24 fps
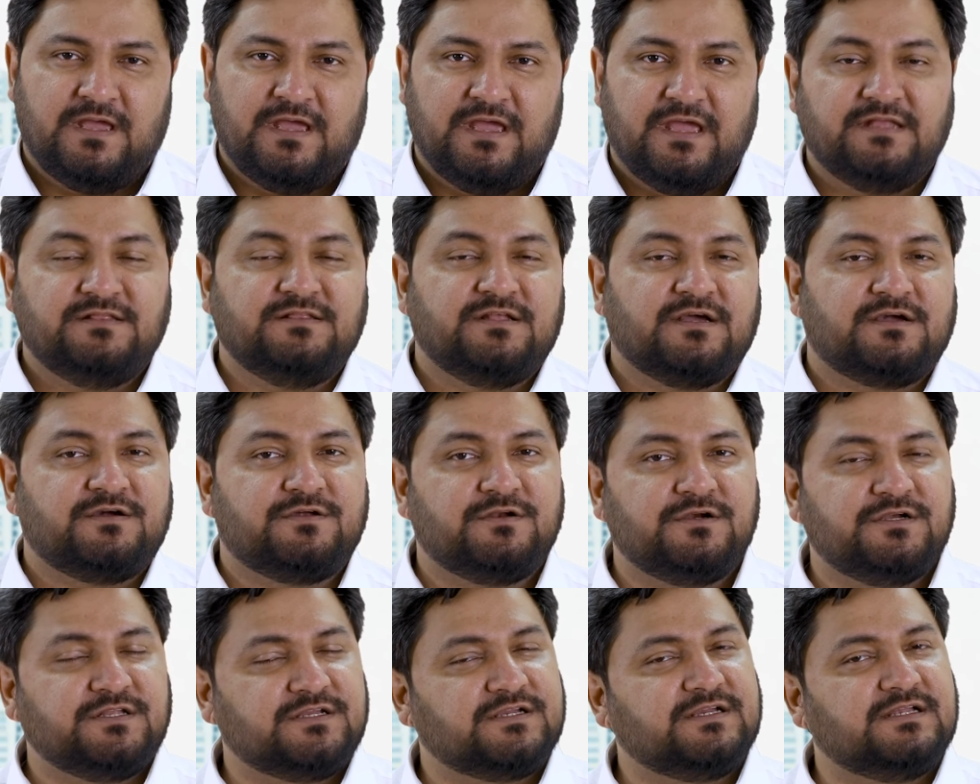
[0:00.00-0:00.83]
In the
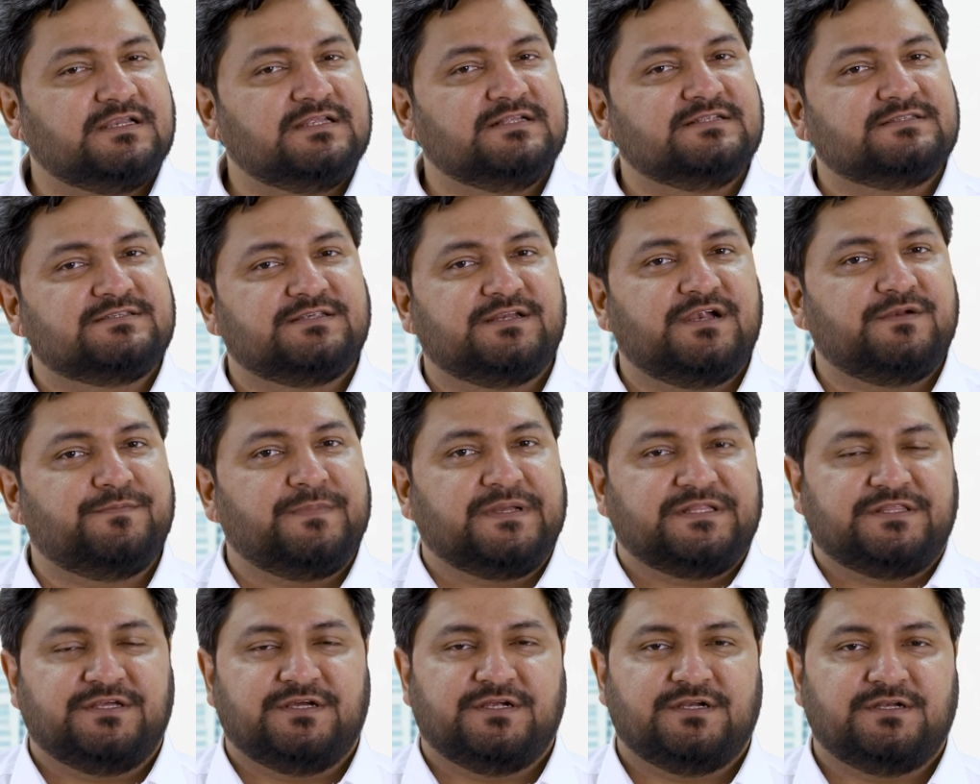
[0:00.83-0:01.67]
critical incident
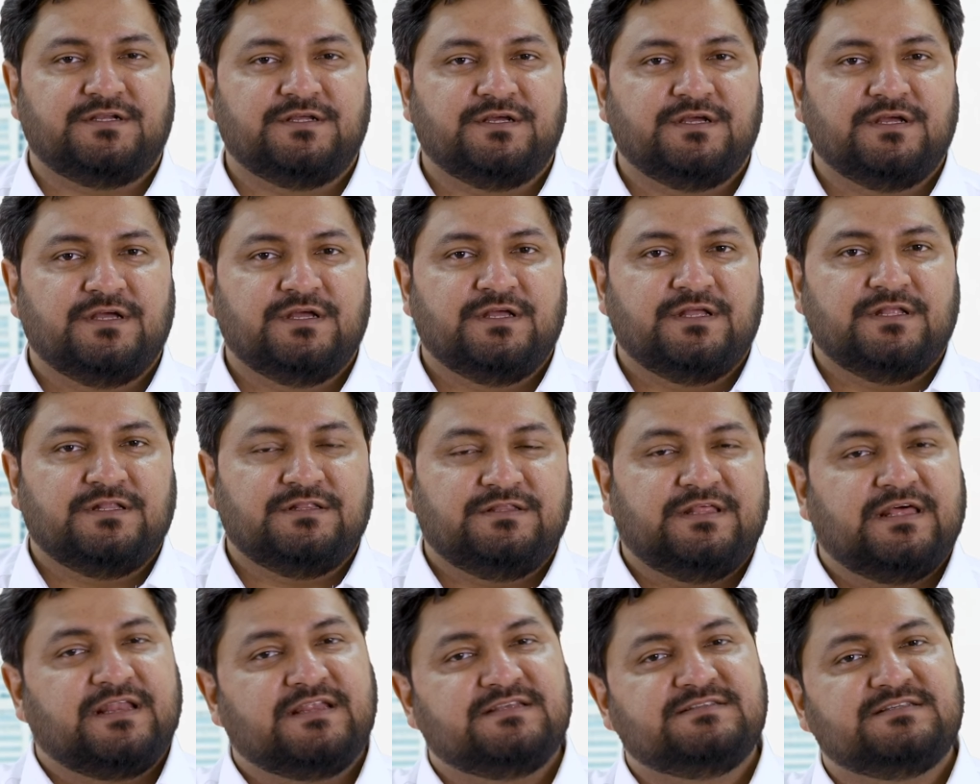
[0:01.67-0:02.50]
method,
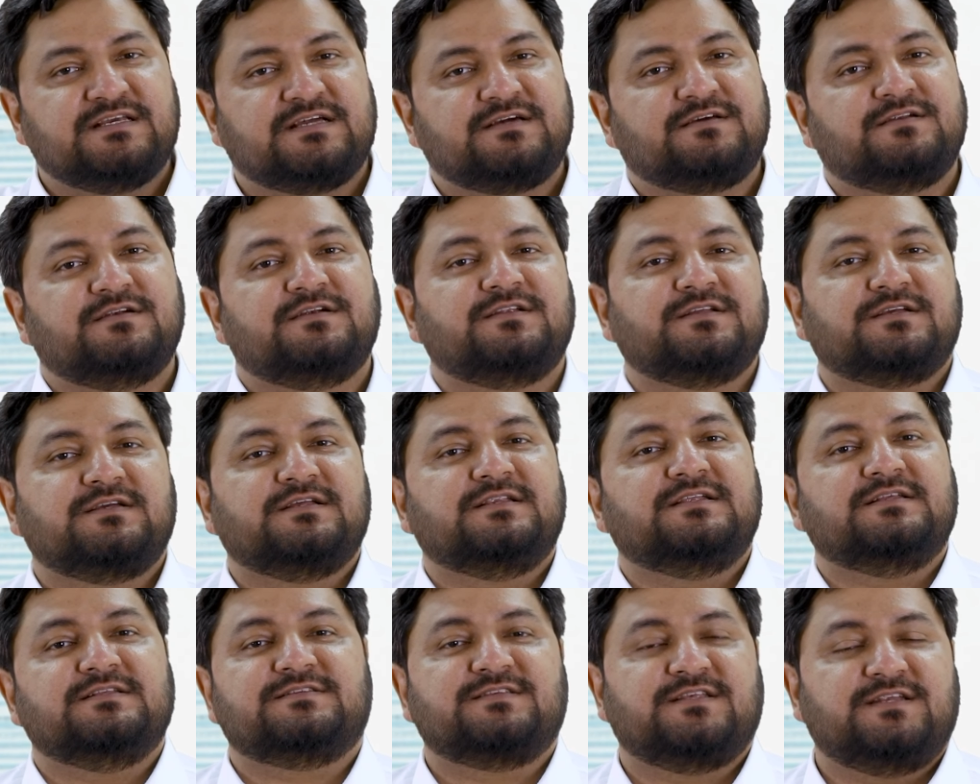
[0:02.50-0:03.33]
there is a
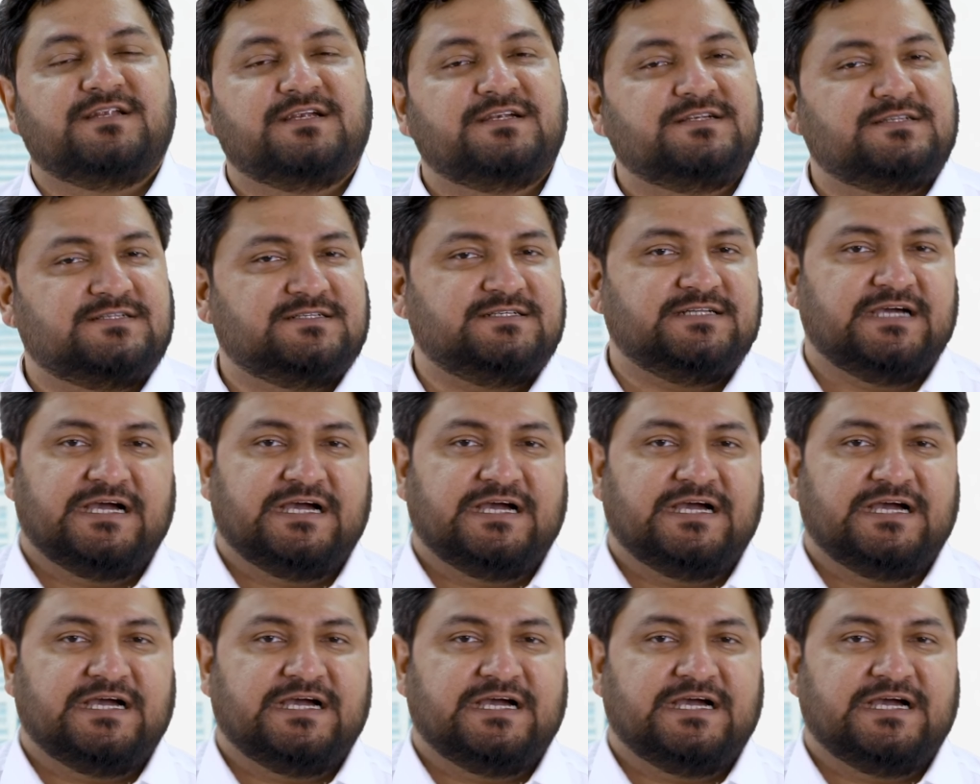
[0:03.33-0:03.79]
critical incident